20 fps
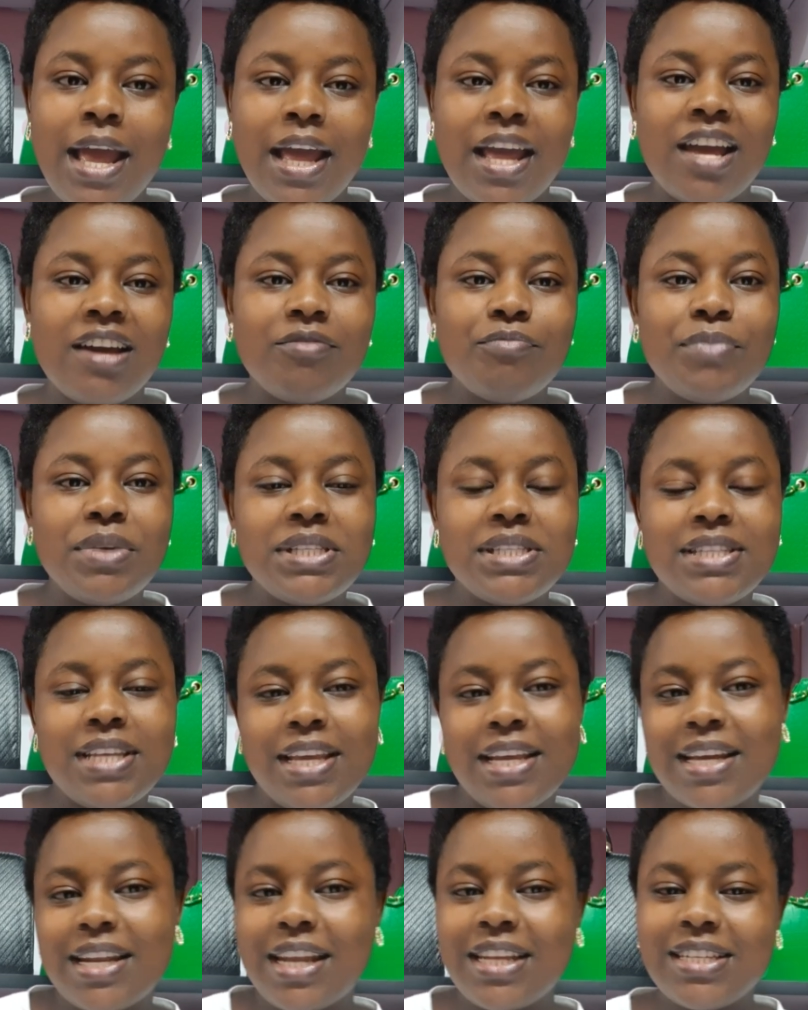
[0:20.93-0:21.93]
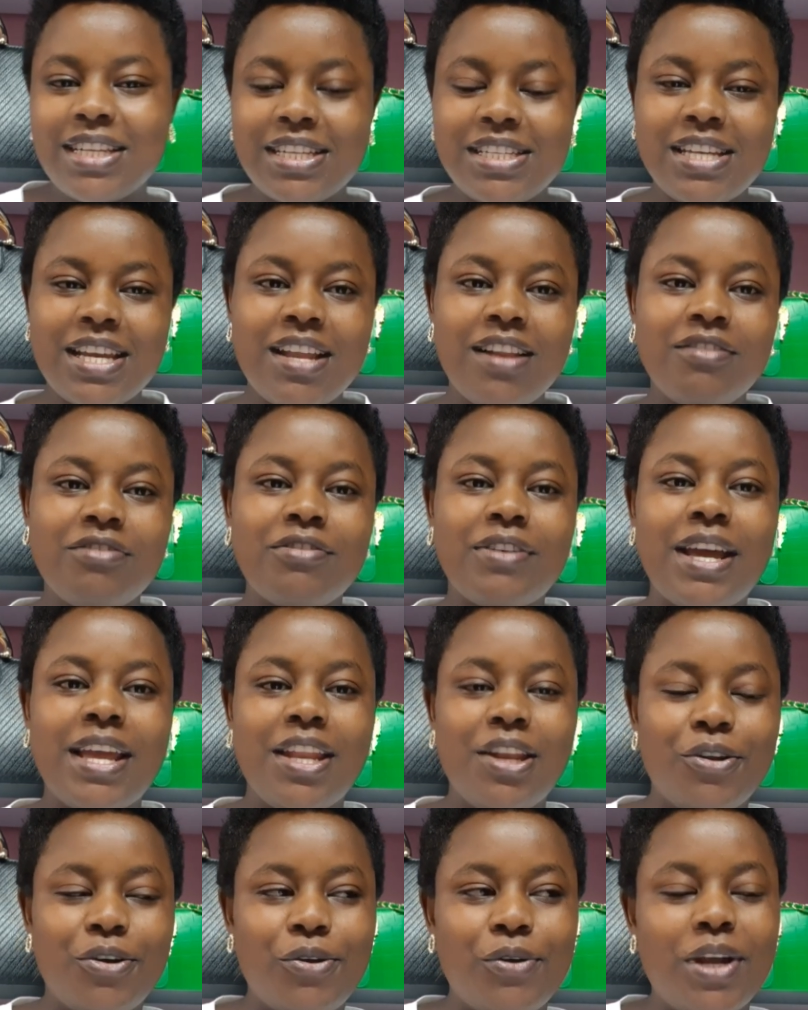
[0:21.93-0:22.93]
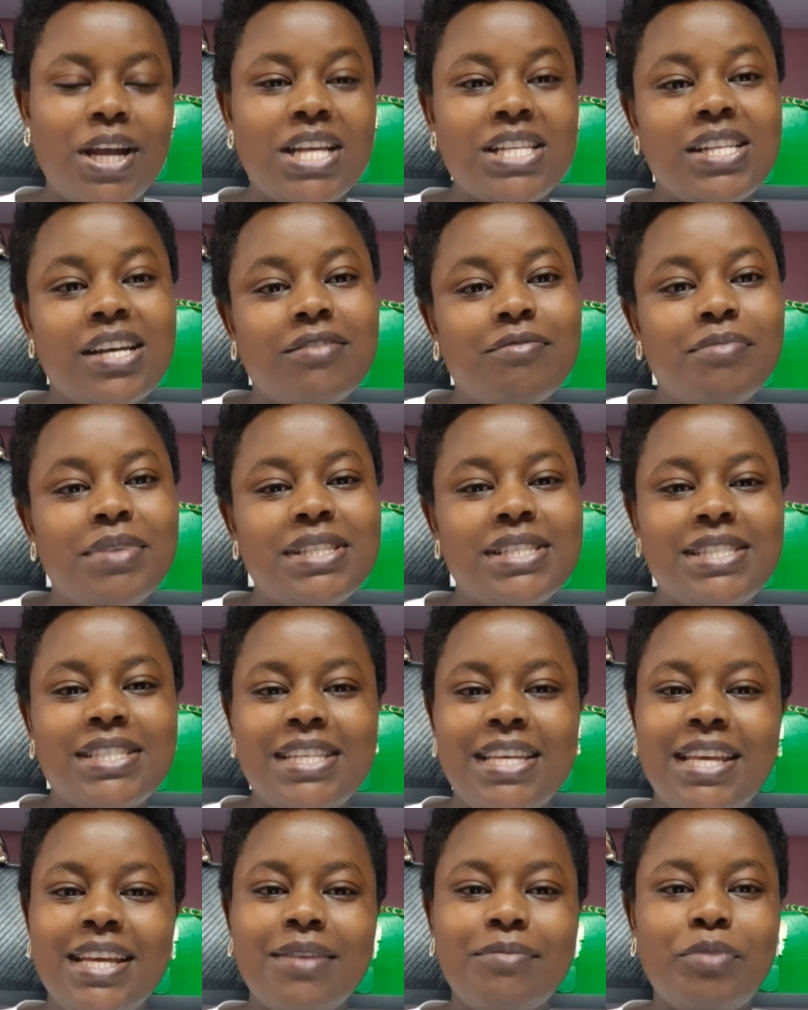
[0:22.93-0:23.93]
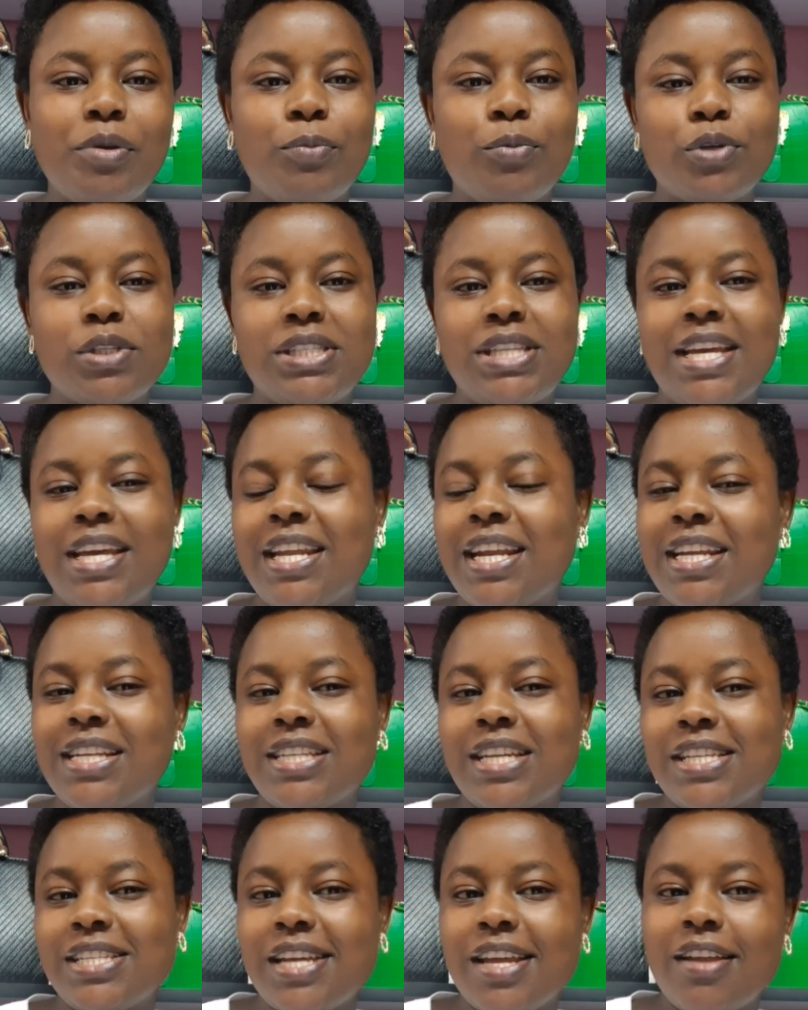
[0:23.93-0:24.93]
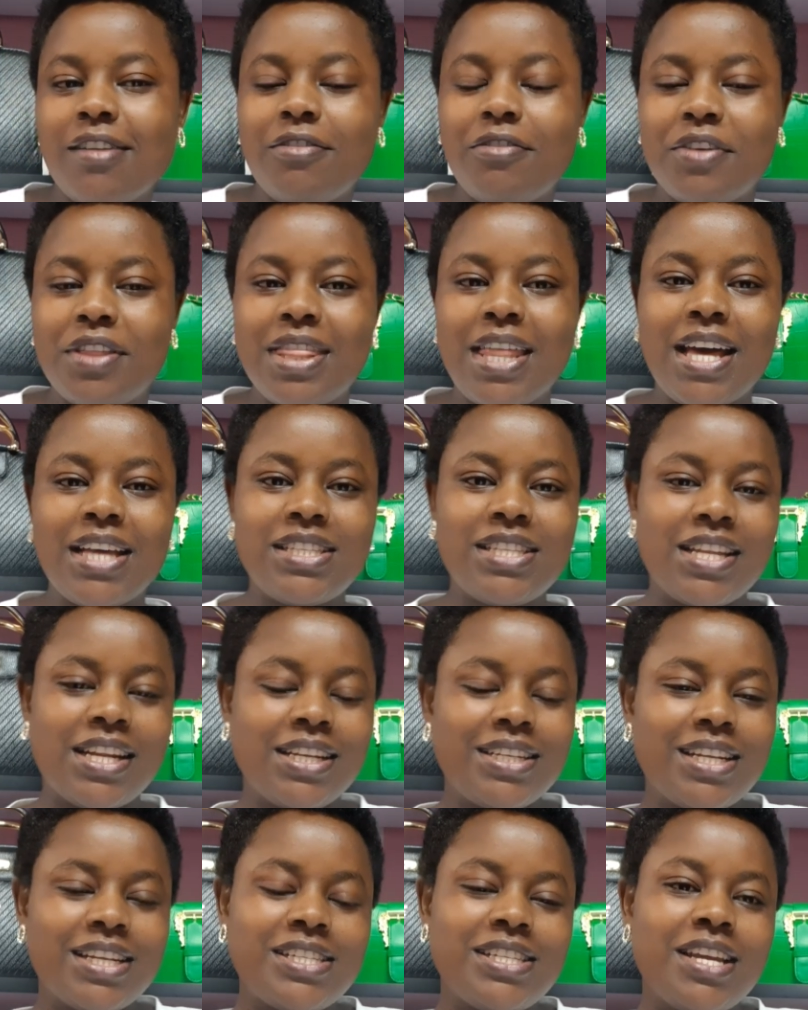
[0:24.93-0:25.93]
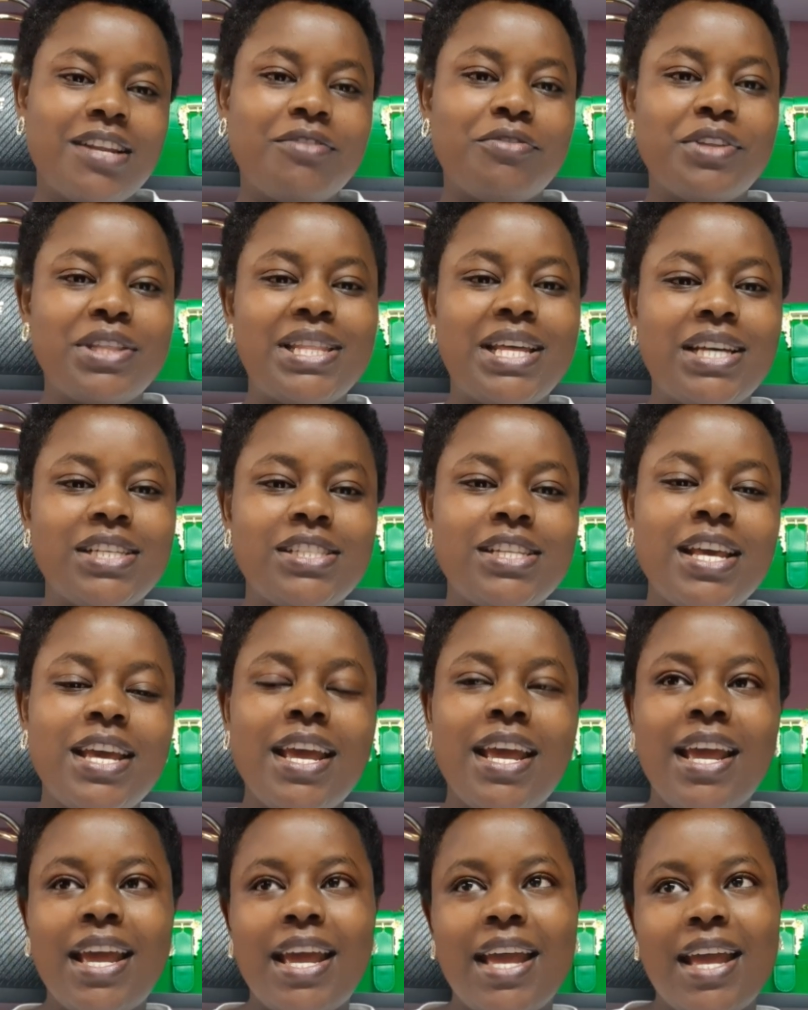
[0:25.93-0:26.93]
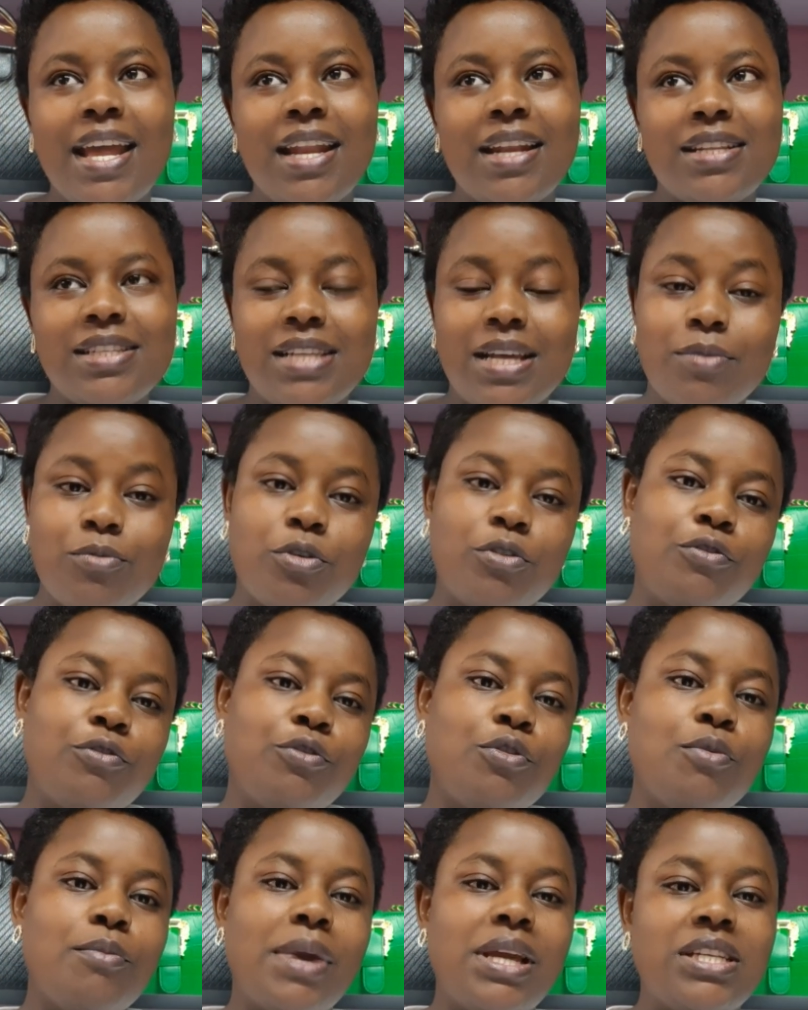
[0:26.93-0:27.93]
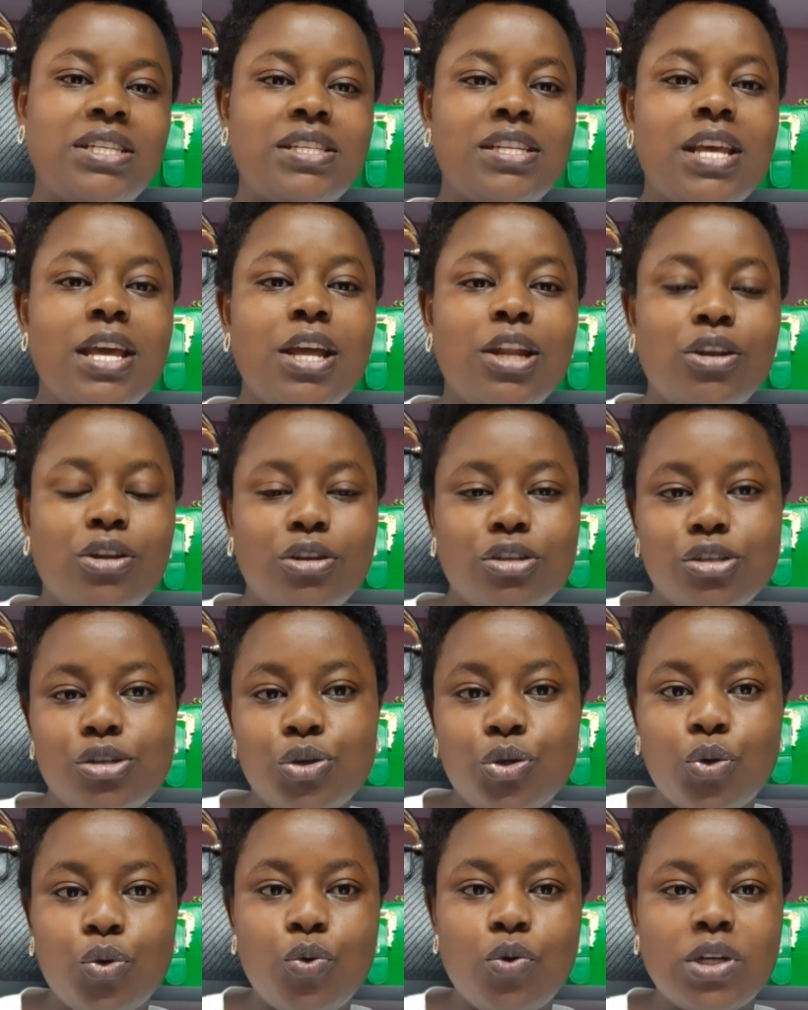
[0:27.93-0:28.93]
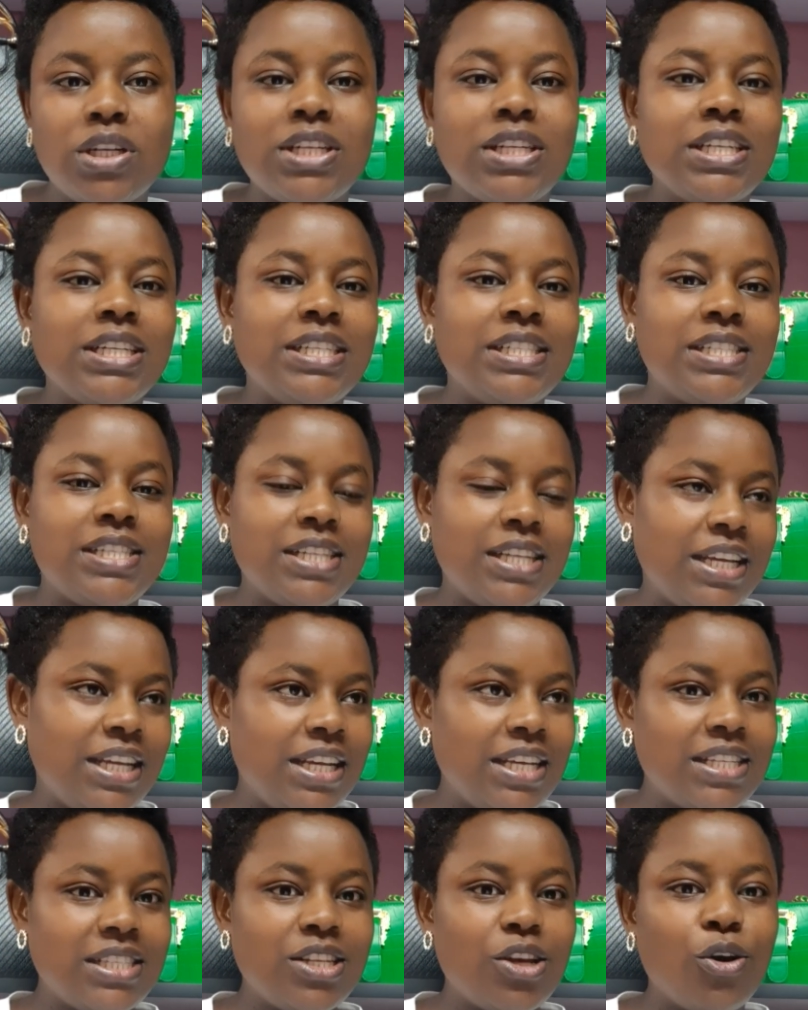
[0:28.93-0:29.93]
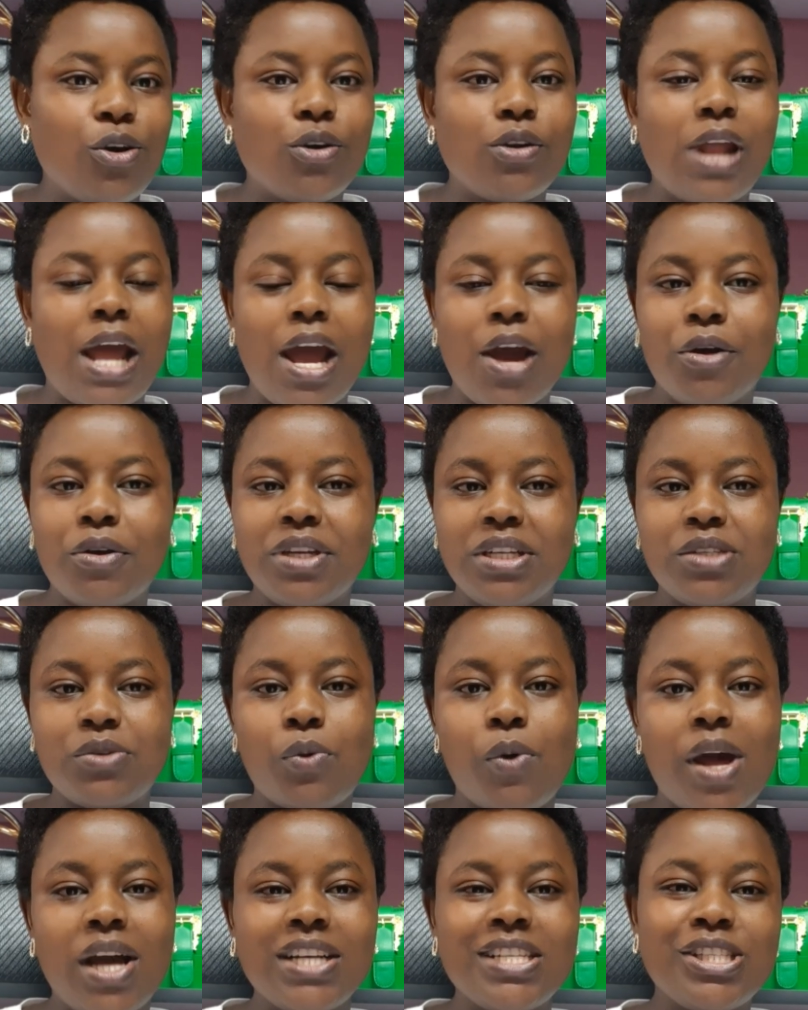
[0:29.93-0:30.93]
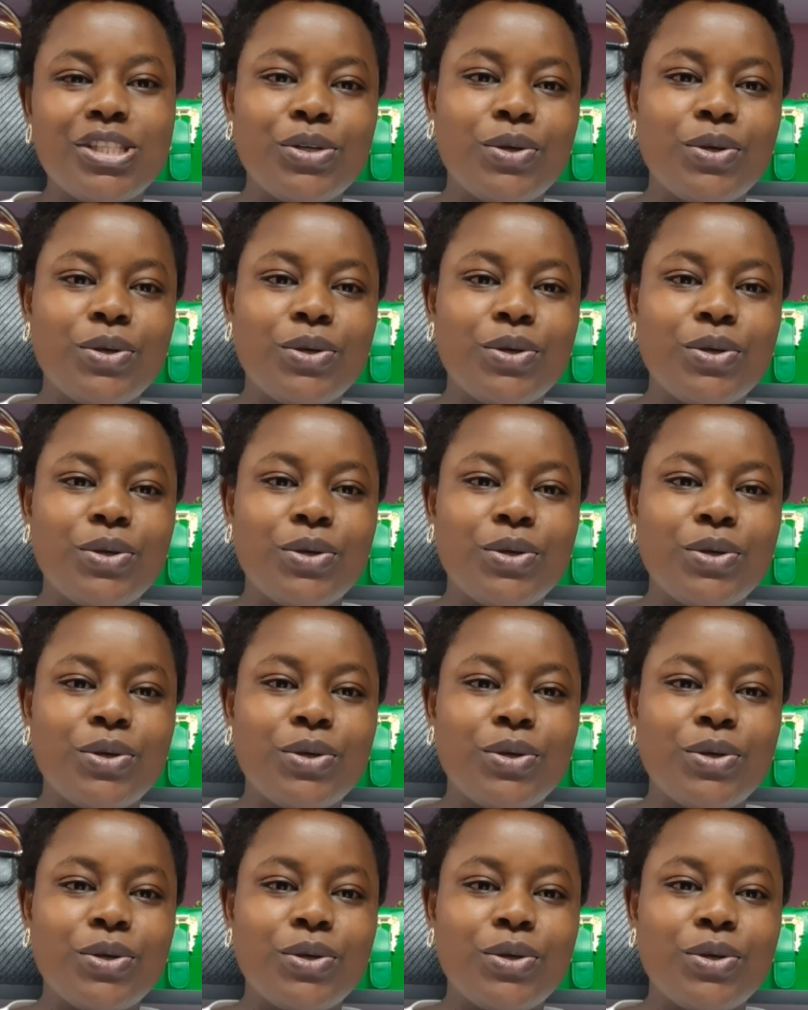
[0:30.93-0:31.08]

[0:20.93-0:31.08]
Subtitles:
I have been saying rent a shelf. I know you guys have been seeing people say rent a shelf with us, rent a shelf with us, and some of you might not know what it is or how it works.